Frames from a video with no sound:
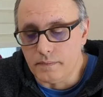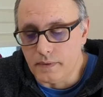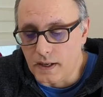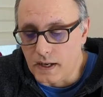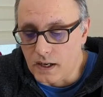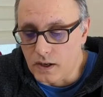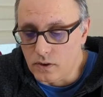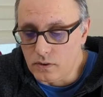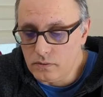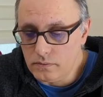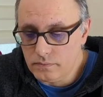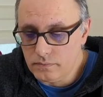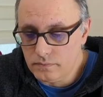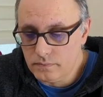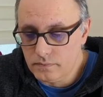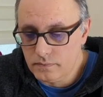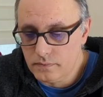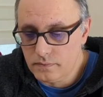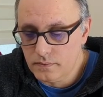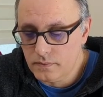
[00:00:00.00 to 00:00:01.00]
now
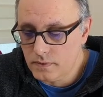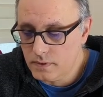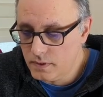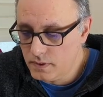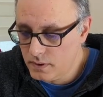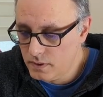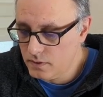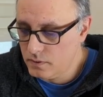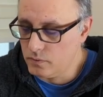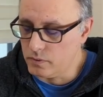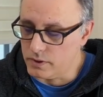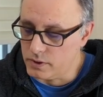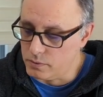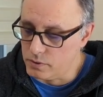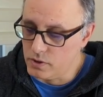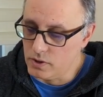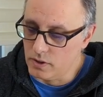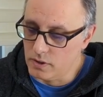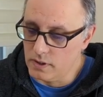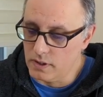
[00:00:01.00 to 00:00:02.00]
we
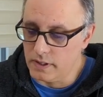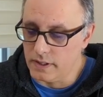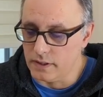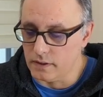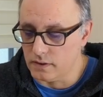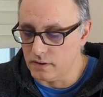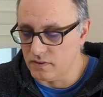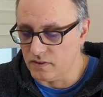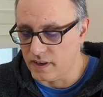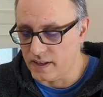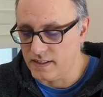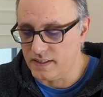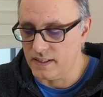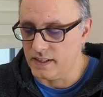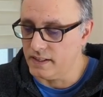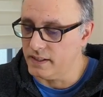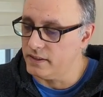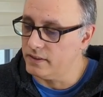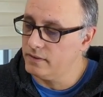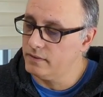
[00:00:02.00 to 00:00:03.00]
switch on the little device
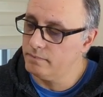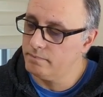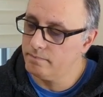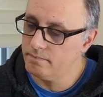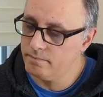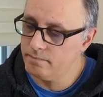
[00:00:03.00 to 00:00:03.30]
here.